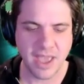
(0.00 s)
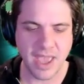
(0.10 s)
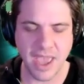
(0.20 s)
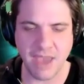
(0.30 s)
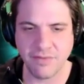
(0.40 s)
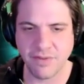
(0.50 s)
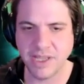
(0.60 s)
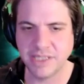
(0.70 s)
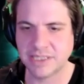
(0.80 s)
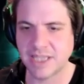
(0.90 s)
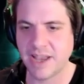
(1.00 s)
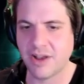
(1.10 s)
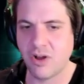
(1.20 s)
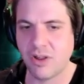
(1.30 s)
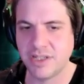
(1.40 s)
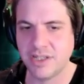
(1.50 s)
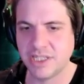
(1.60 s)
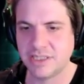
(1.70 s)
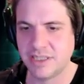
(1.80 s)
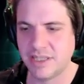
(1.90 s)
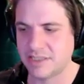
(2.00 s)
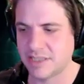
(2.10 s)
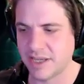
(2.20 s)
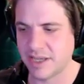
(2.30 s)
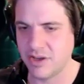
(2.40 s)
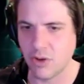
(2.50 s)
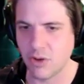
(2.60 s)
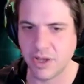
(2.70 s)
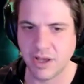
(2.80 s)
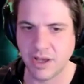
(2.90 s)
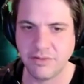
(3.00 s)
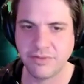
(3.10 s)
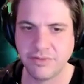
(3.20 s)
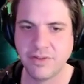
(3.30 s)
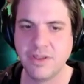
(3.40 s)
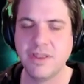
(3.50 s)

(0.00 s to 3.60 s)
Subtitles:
every psychologist that's like known of